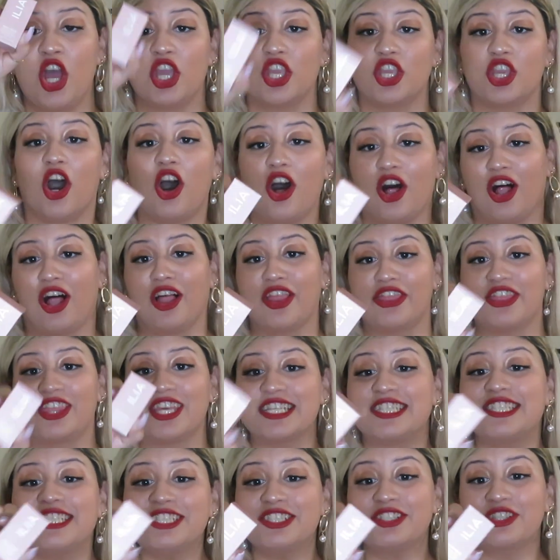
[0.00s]
Y'all,
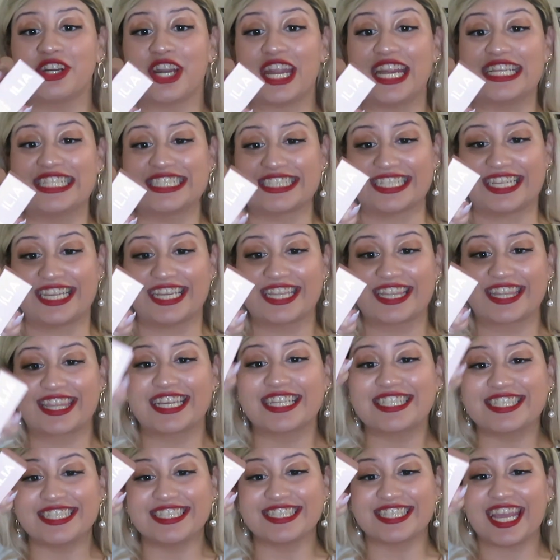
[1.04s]
this is crazy.
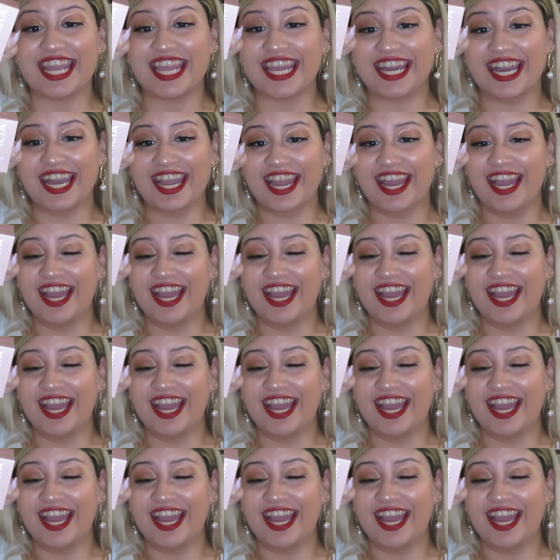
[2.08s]
This is like